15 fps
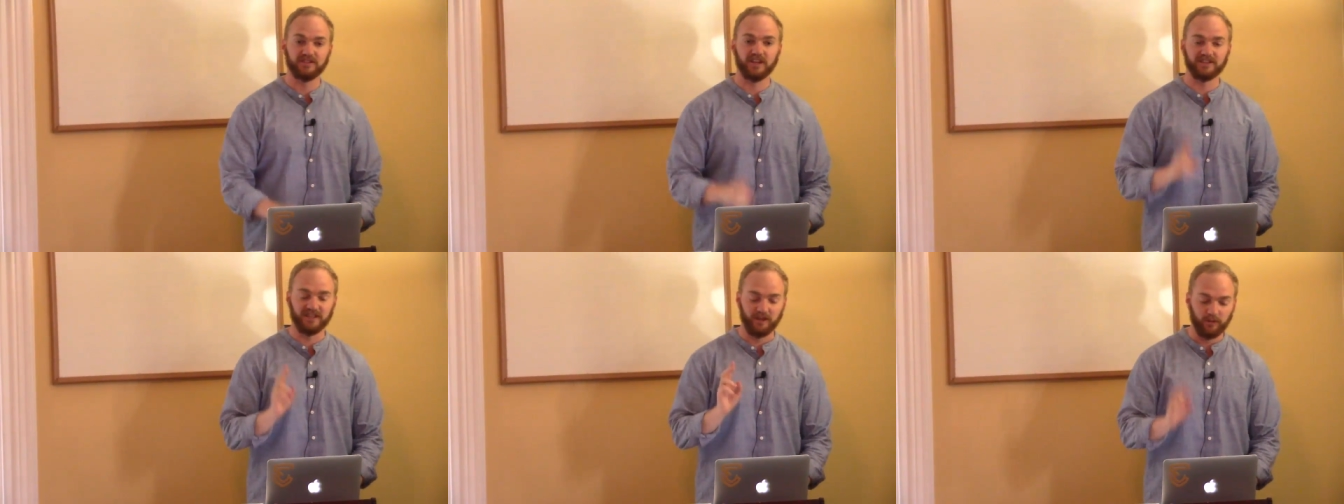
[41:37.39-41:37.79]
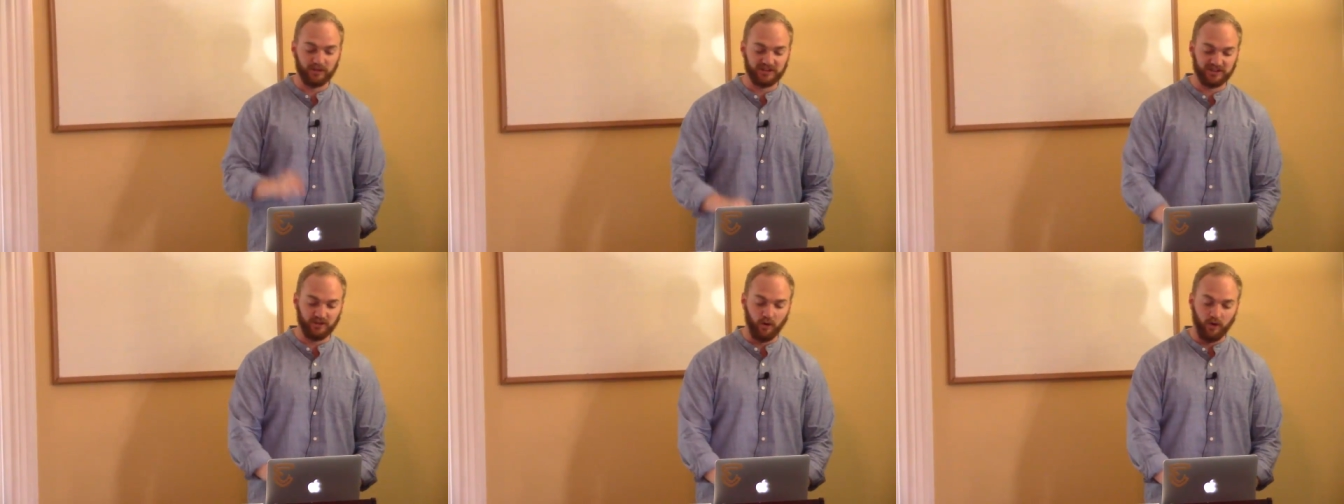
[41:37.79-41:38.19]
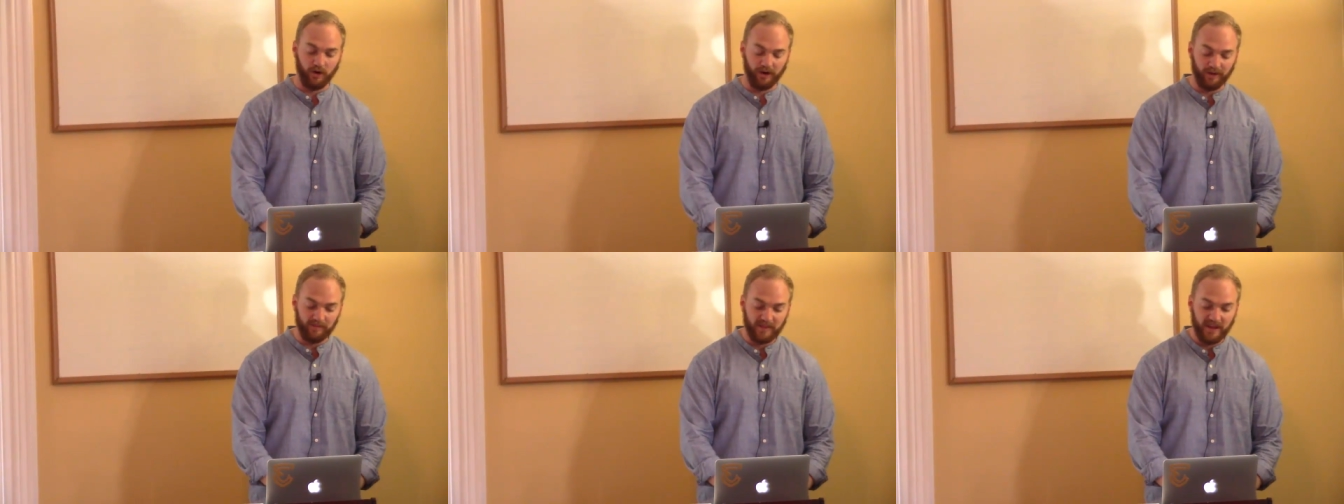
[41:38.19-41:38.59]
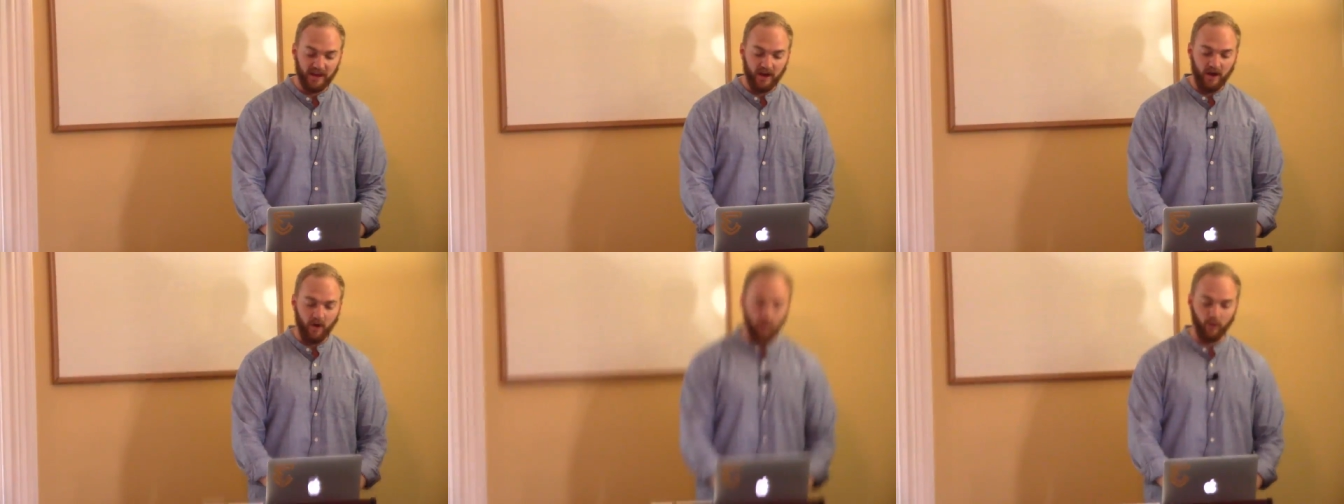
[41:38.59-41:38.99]
Does it restore
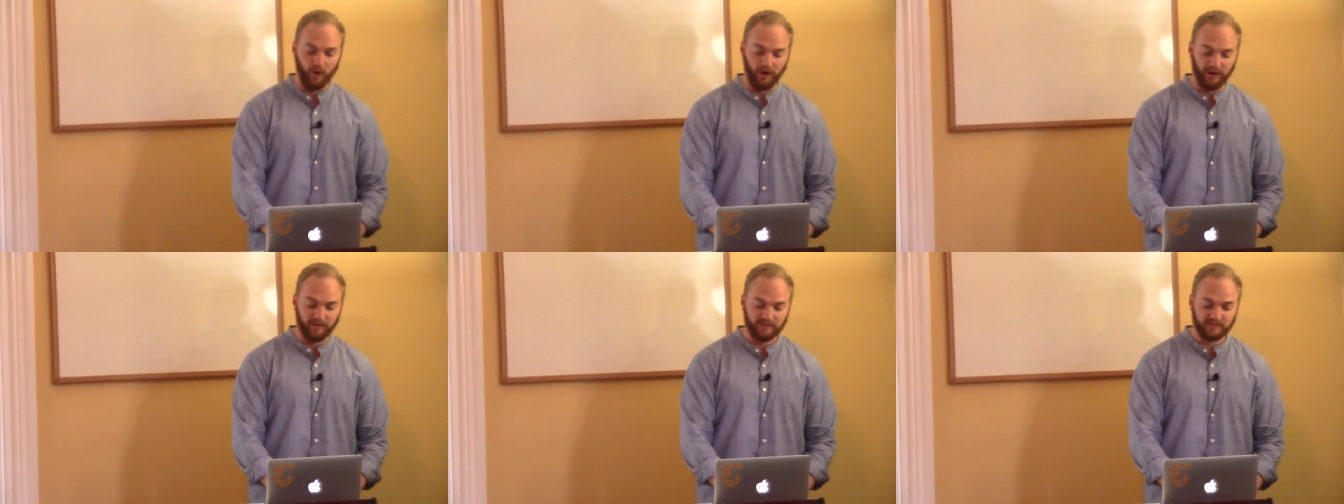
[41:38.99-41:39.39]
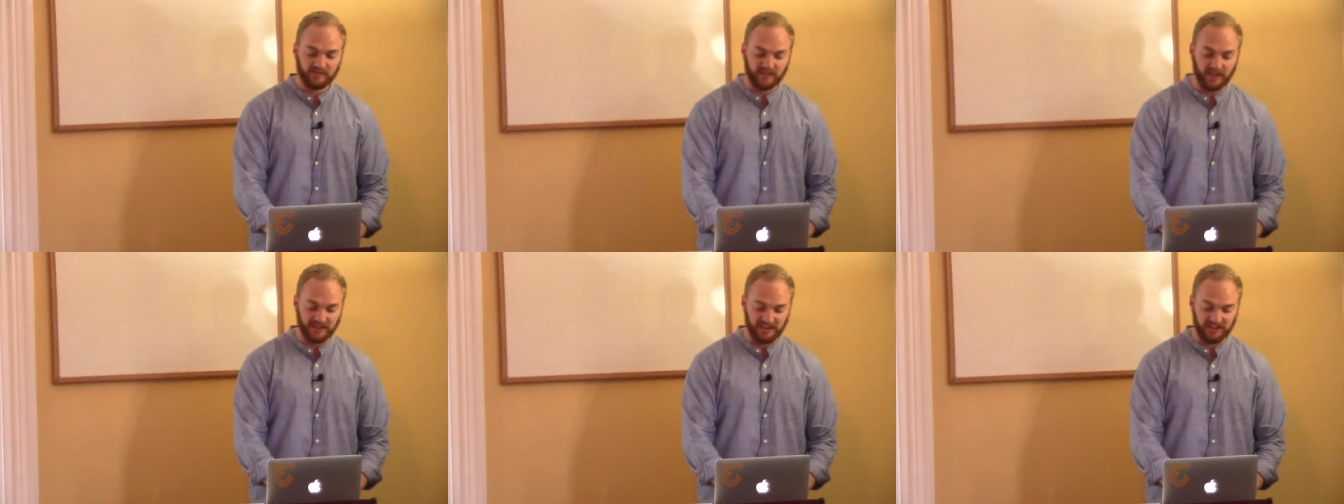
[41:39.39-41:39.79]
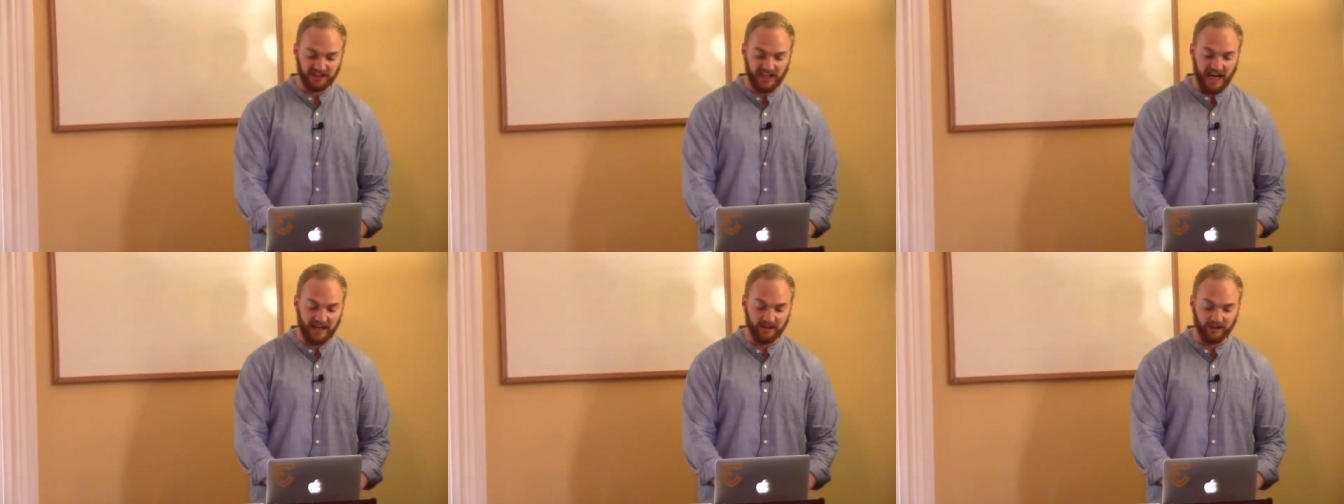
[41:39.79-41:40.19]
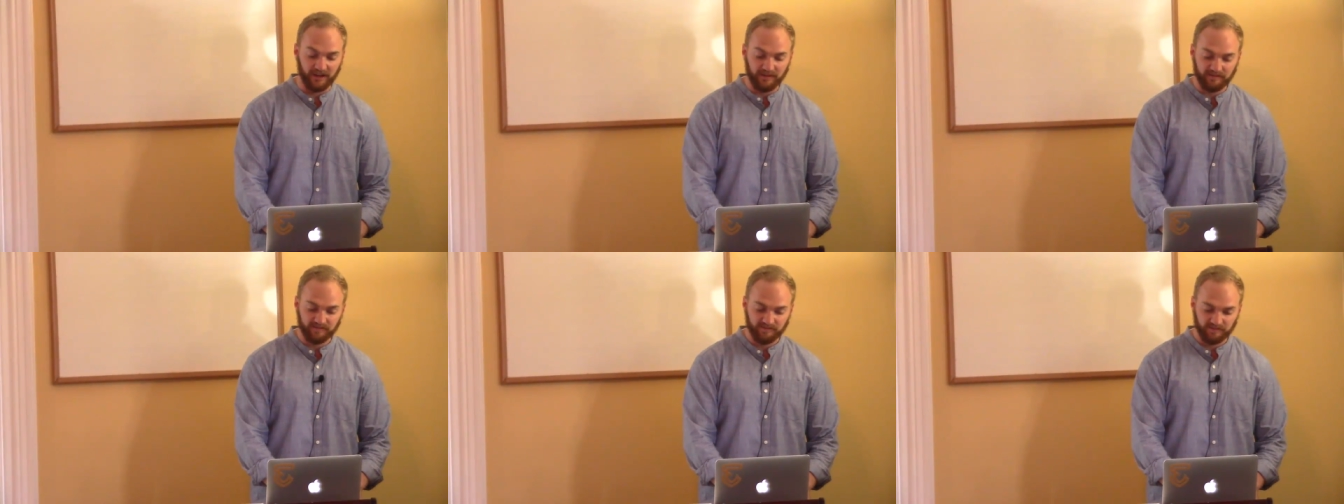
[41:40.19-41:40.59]
or does it shatter?